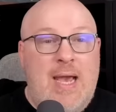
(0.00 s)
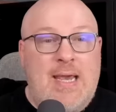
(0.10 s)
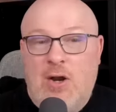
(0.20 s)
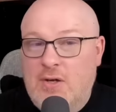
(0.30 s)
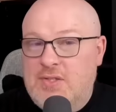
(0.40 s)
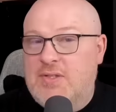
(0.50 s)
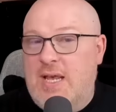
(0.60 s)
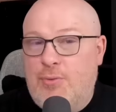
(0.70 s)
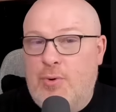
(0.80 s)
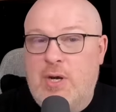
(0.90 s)
I can also
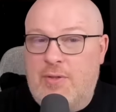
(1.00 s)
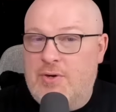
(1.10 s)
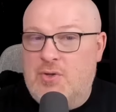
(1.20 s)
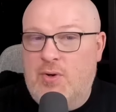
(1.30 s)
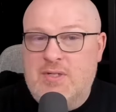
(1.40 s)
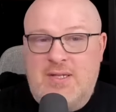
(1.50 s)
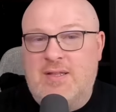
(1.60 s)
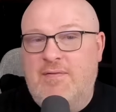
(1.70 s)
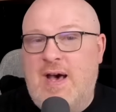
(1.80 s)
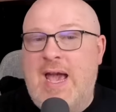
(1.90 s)
say through another source that
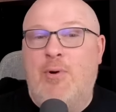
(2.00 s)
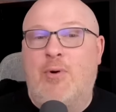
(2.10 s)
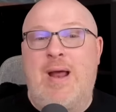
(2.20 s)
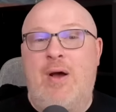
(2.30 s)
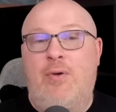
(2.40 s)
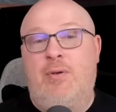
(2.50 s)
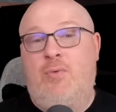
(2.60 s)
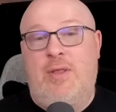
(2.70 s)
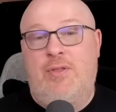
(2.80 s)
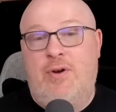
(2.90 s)
the vibe around
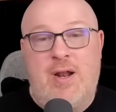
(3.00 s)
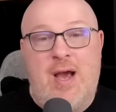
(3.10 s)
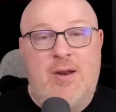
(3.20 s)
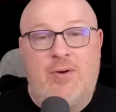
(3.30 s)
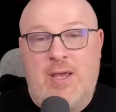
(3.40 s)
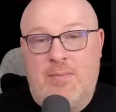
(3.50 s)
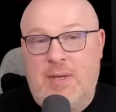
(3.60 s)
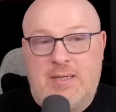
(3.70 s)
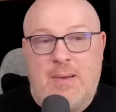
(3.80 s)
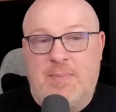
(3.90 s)
whether or not it'll get
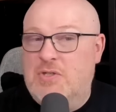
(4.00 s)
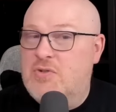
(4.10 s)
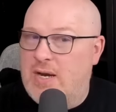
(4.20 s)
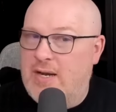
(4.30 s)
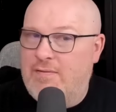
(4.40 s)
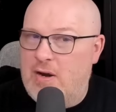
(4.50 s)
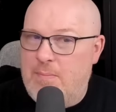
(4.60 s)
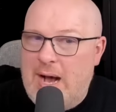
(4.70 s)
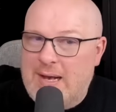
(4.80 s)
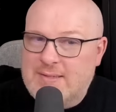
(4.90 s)
picked up is trending very
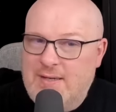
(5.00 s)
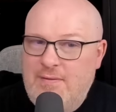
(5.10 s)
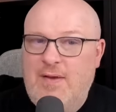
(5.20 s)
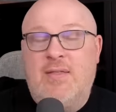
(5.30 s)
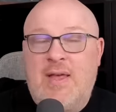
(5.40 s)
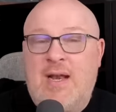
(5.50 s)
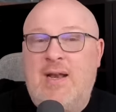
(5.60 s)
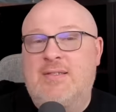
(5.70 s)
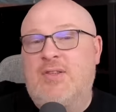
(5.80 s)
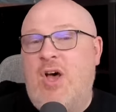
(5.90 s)
positive, that
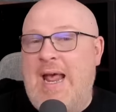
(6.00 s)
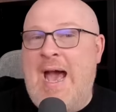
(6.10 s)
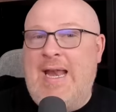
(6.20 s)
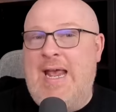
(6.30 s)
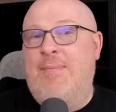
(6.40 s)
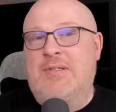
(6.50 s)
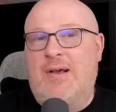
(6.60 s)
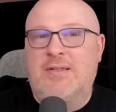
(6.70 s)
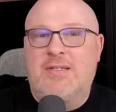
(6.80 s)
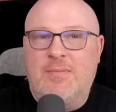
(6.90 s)
it is thought at
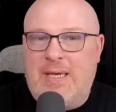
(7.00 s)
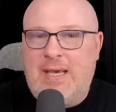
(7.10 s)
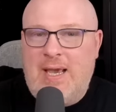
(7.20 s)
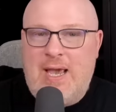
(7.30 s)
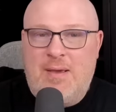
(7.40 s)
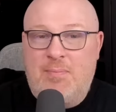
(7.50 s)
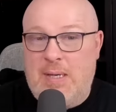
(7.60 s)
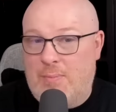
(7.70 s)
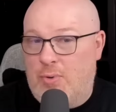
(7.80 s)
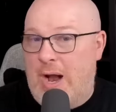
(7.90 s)
Amazon to be a
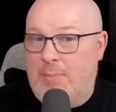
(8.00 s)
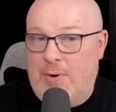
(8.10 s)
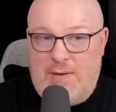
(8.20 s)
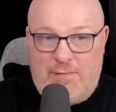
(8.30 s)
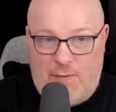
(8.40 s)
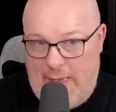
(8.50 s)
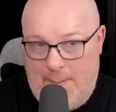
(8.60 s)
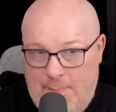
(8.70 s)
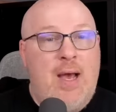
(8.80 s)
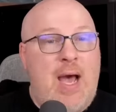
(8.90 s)
big property for
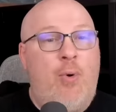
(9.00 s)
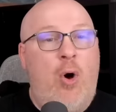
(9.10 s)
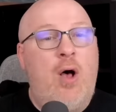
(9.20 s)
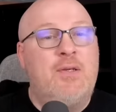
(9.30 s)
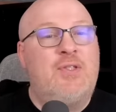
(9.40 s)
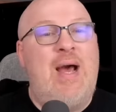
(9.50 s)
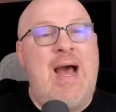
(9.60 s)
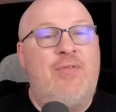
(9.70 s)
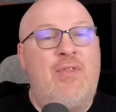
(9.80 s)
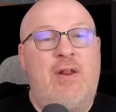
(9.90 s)
them. I will also
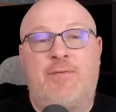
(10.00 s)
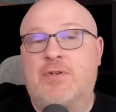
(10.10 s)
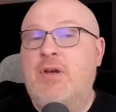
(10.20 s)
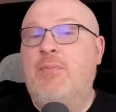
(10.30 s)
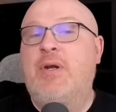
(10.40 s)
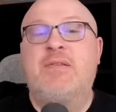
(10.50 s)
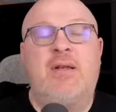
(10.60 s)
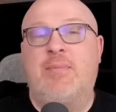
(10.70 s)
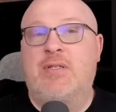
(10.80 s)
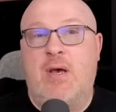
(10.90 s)
add that if for some reason
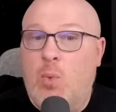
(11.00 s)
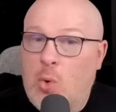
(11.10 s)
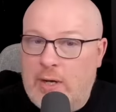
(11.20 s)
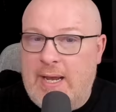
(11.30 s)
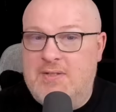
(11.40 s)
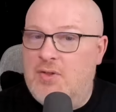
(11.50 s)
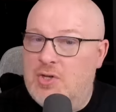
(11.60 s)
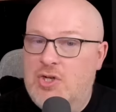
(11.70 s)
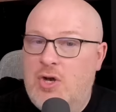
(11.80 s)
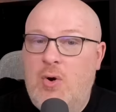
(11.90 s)
Amazon were to cancel the
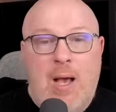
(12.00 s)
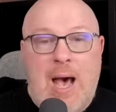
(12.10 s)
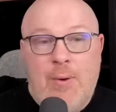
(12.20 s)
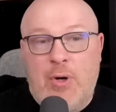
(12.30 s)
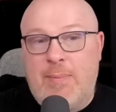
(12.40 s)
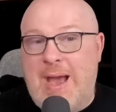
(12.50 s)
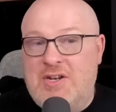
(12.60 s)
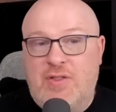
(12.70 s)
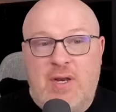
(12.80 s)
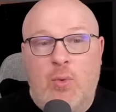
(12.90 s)
show, I would
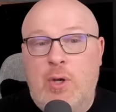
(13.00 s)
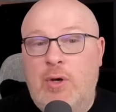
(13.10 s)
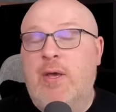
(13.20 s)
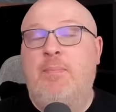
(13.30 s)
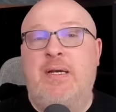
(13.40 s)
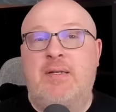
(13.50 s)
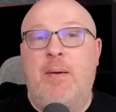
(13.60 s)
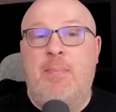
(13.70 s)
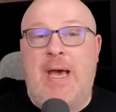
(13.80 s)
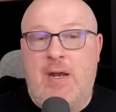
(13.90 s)
imagine that it will get picked
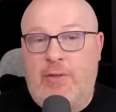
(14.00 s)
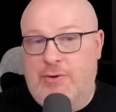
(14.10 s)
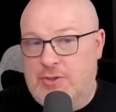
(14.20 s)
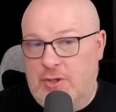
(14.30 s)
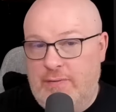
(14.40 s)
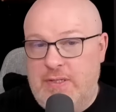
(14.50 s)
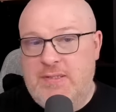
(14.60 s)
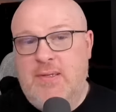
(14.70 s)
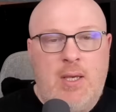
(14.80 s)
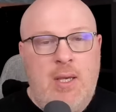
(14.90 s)
up by another
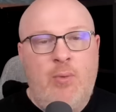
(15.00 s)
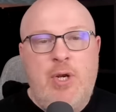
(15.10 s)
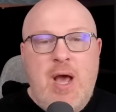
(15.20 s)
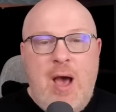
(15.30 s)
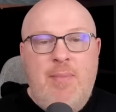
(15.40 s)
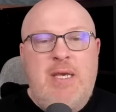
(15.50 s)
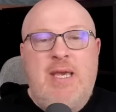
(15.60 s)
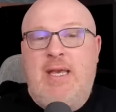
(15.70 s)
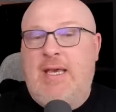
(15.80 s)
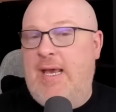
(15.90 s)
service. It would not be
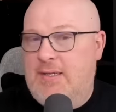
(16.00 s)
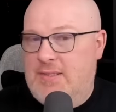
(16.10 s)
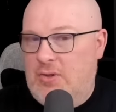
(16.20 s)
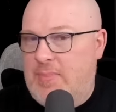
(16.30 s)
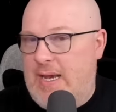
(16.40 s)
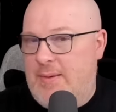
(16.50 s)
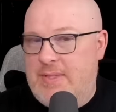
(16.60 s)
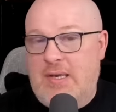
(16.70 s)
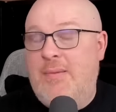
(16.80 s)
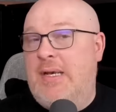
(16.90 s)
getting canceled by
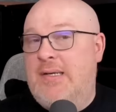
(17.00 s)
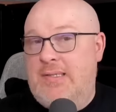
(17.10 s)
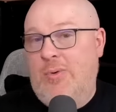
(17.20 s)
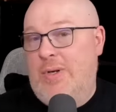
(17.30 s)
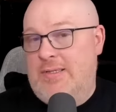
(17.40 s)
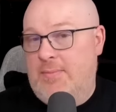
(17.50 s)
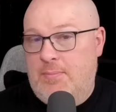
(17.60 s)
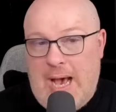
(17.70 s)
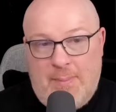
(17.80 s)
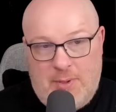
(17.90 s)
Amazon because it wasn't
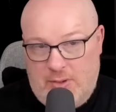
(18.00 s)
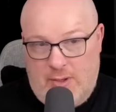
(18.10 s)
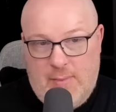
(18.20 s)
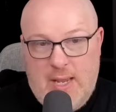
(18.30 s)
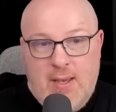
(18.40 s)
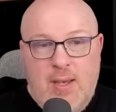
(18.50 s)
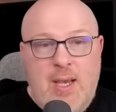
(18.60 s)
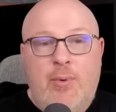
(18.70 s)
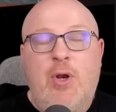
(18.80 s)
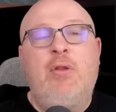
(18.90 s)
popular.
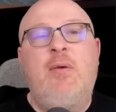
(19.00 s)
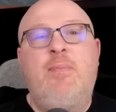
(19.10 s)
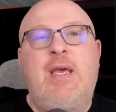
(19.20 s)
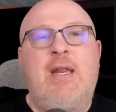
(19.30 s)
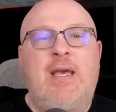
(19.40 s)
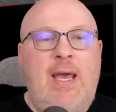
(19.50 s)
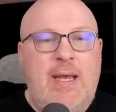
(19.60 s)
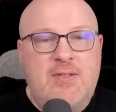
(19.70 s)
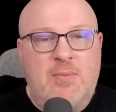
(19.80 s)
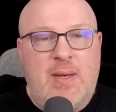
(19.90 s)
It would only be getting
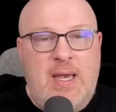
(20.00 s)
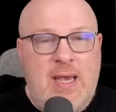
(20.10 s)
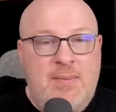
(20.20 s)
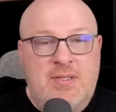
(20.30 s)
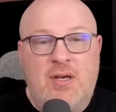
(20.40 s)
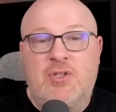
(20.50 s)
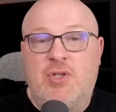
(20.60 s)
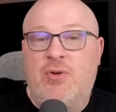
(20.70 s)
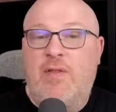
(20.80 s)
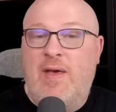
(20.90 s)
canceled by Amazon
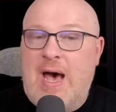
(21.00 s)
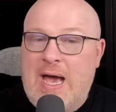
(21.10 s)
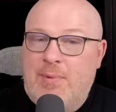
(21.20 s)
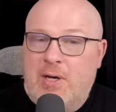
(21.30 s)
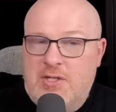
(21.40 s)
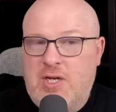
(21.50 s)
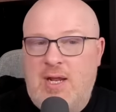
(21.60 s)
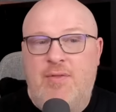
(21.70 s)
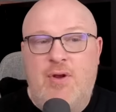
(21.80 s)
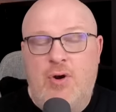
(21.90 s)
due to the high budget
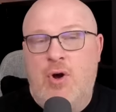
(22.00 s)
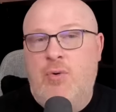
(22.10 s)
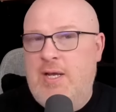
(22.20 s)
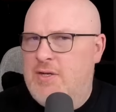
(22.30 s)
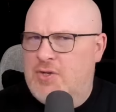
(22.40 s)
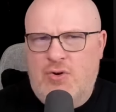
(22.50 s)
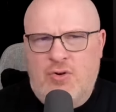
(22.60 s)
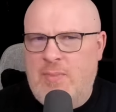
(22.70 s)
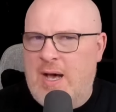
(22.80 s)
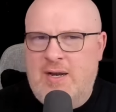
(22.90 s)
and their own
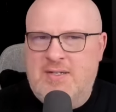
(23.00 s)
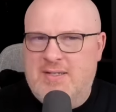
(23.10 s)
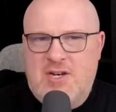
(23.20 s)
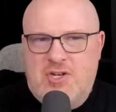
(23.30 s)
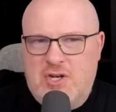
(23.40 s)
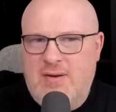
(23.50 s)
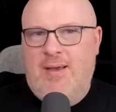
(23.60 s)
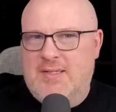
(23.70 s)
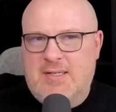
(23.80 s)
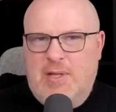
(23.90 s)
internal monetization
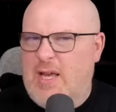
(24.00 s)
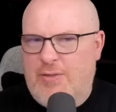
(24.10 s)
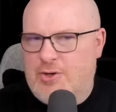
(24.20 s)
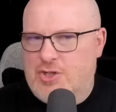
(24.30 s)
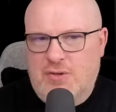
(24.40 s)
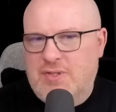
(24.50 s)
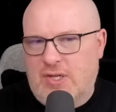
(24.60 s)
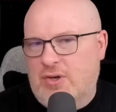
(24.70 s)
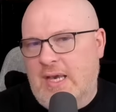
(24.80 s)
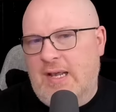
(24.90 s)
and some of the other shows they're
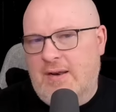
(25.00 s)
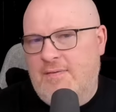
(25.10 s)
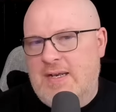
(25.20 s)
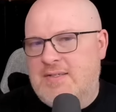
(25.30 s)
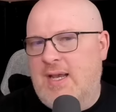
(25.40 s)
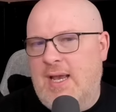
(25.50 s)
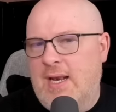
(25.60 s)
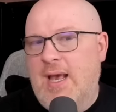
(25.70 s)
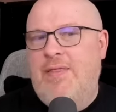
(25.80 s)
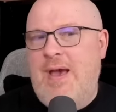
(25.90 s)
looking at investing
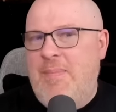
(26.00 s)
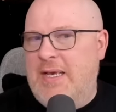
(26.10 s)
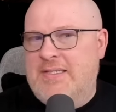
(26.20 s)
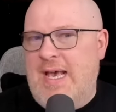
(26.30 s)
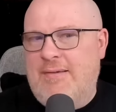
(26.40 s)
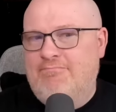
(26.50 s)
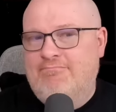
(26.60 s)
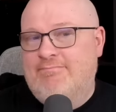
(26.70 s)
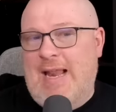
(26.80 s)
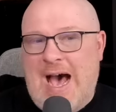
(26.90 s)
in. That being said,
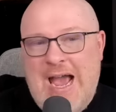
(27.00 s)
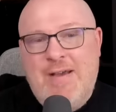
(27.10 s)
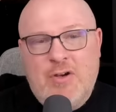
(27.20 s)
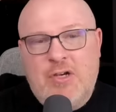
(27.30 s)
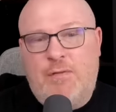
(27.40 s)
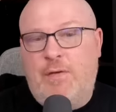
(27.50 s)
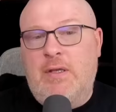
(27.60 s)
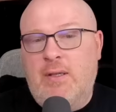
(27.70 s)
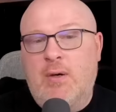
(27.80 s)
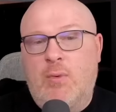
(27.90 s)
I have a good
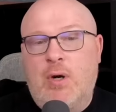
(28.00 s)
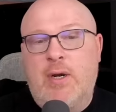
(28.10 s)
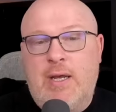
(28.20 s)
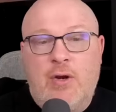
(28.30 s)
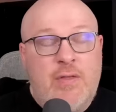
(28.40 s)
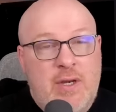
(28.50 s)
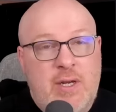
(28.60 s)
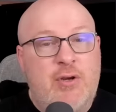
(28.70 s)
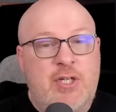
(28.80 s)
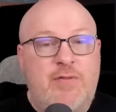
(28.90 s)
feeling that we're going to hear in the
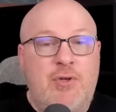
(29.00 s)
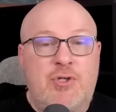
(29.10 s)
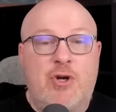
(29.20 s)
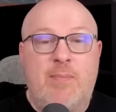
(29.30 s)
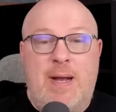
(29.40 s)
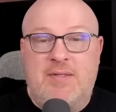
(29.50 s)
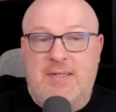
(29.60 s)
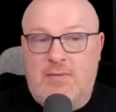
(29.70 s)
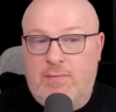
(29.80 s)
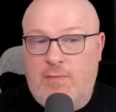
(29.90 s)
nearest future about
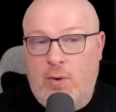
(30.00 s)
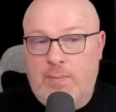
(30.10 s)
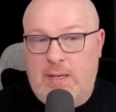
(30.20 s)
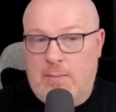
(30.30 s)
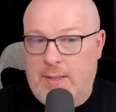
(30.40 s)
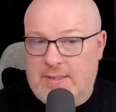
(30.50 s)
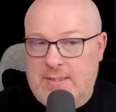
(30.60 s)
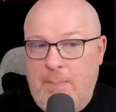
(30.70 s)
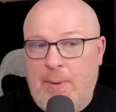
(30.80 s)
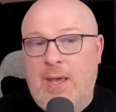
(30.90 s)
season four being picked up,